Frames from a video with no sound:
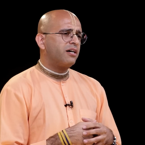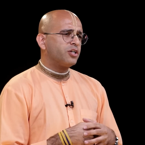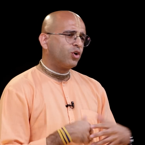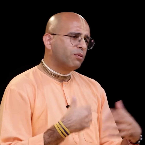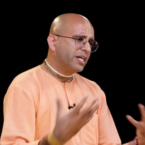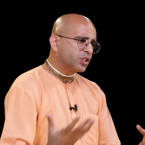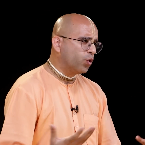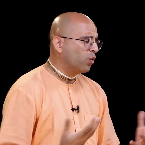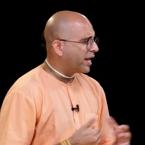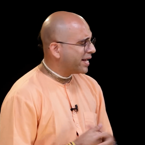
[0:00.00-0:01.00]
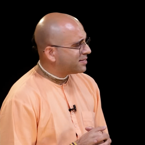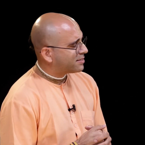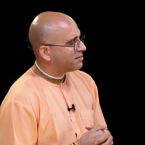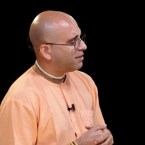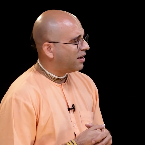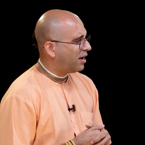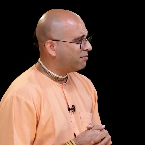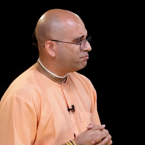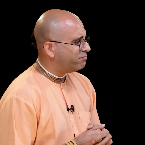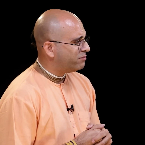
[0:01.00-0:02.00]
During my school days,
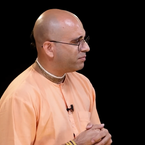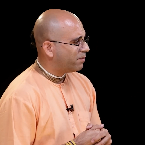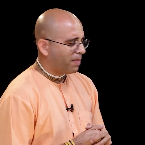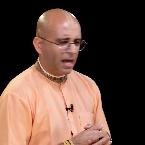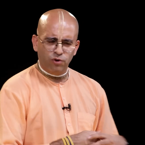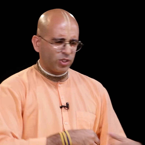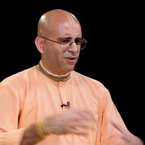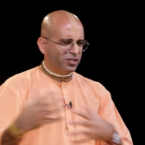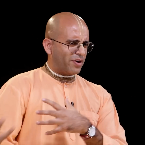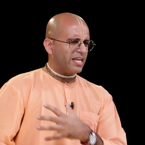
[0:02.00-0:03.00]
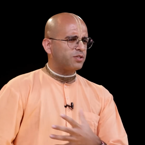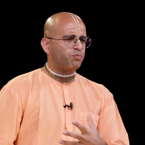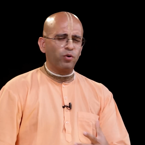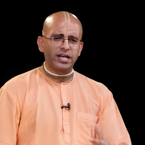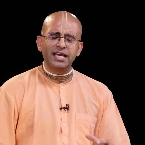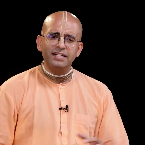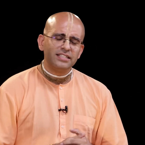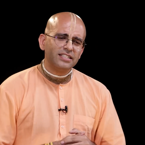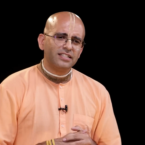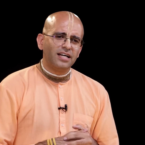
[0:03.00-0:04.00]
of course, I was very sporty.
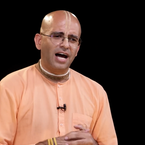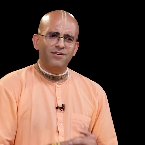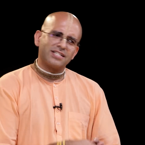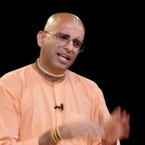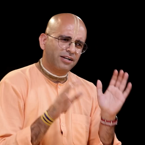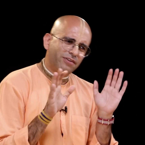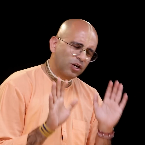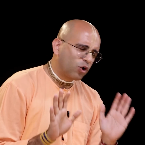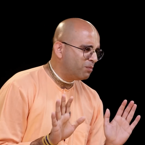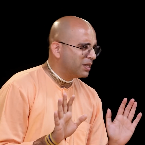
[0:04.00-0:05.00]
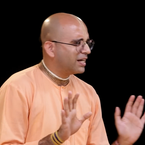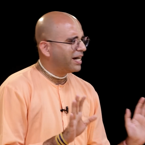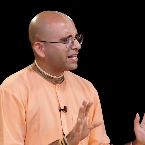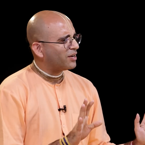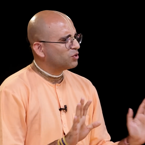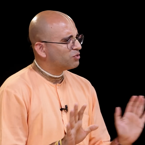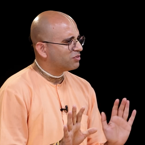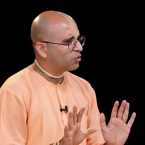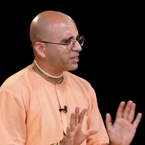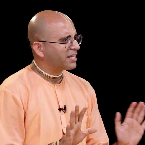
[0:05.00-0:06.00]
I was like a very normal guy. You know,
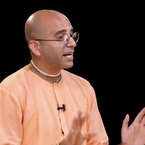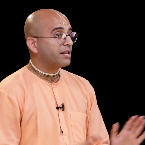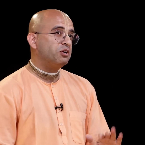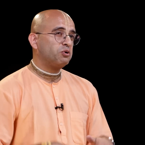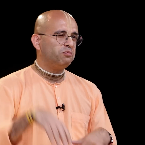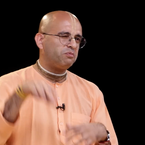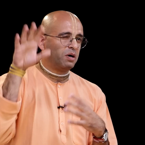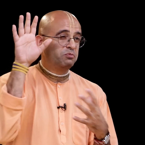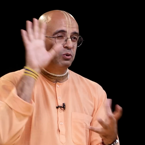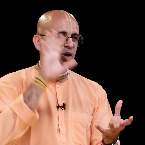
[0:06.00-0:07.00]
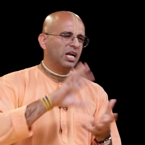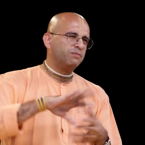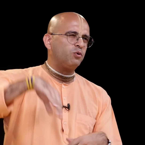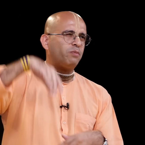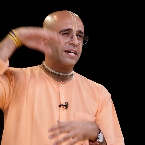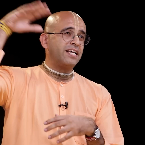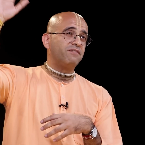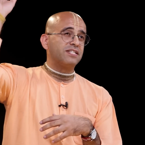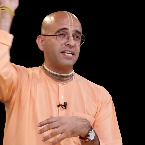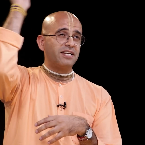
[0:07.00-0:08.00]
don't think that, you know, Amogh Lila Prabhu might
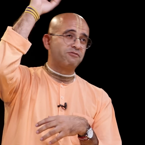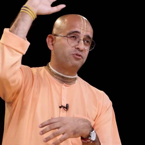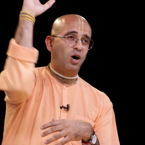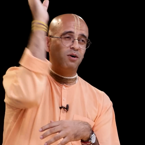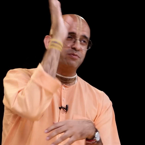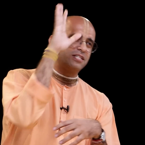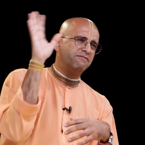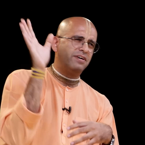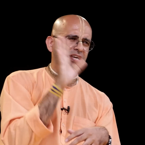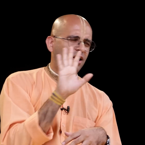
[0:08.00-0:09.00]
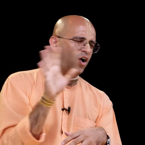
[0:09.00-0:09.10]
have descended from somewhere